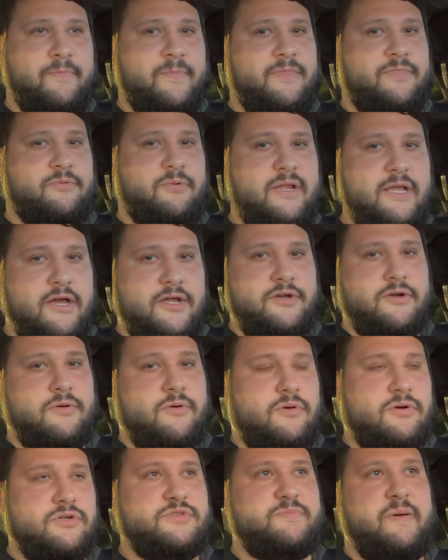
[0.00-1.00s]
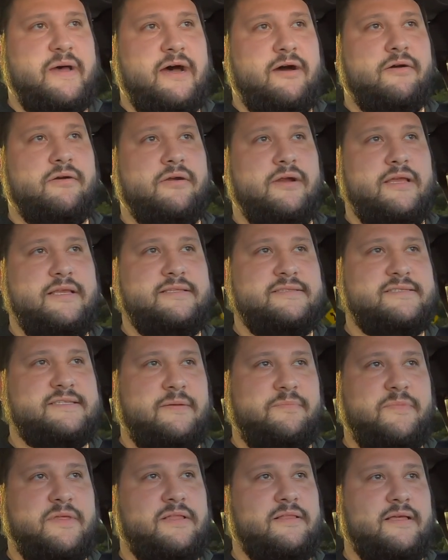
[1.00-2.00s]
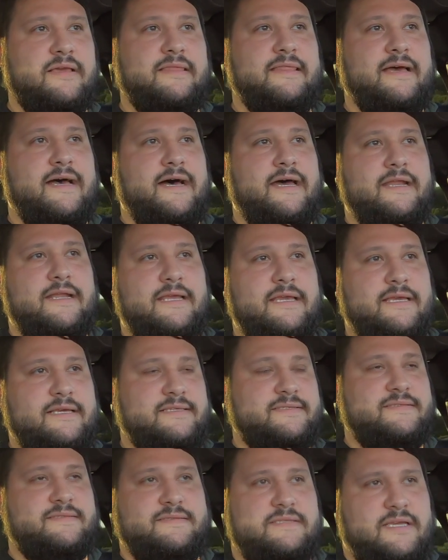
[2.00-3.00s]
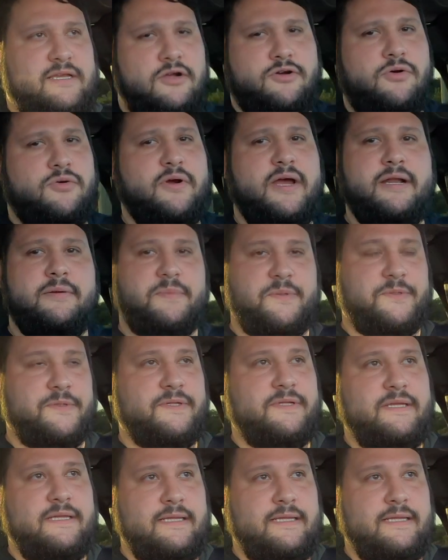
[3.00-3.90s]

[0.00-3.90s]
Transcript: 300 horsepower in something like that is incredible.